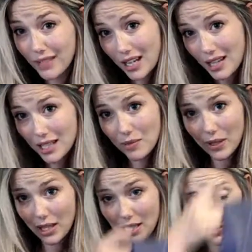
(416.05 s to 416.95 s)
And that's
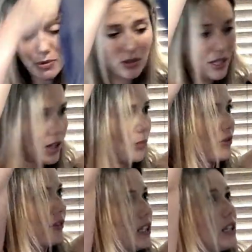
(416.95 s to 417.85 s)
what that's supposed to help
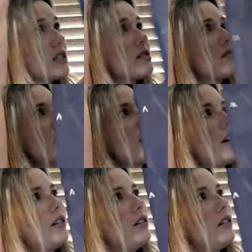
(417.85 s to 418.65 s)
prevent against. So,